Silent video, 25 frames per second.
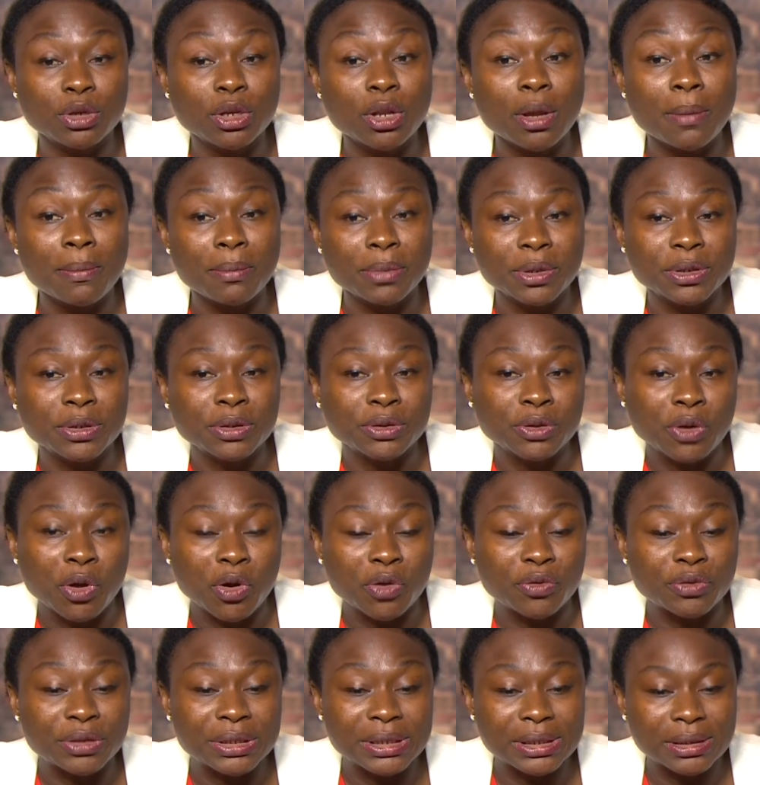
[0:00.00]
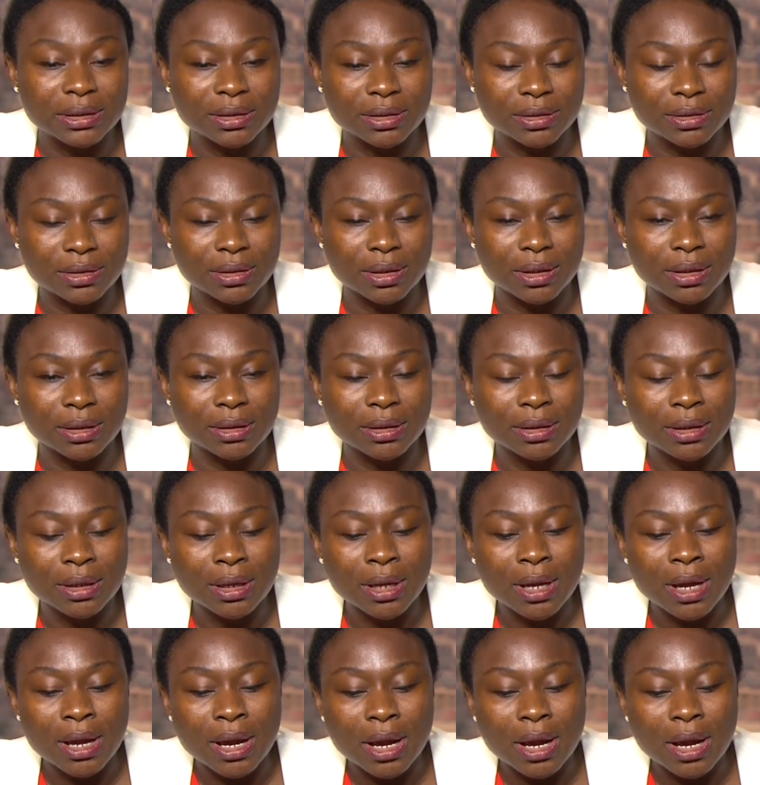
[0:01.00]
number of deals done